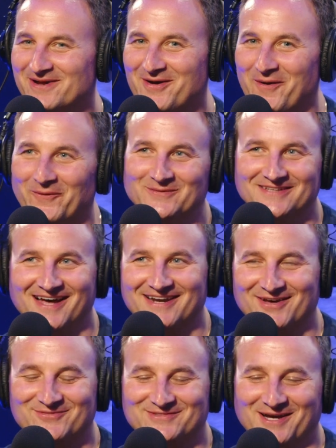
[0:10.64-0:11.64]
but a whole
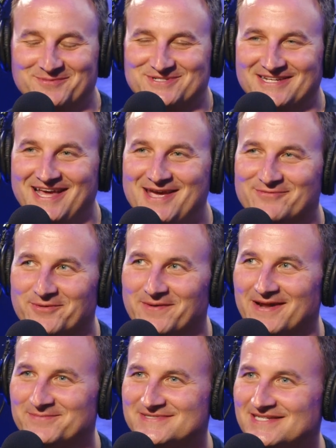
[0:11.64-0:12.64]
lot of gumption. Hey
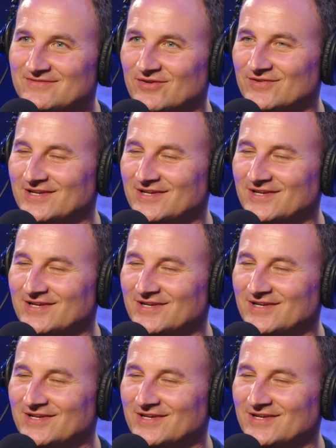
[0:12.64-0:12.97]
everyone, I'm Steve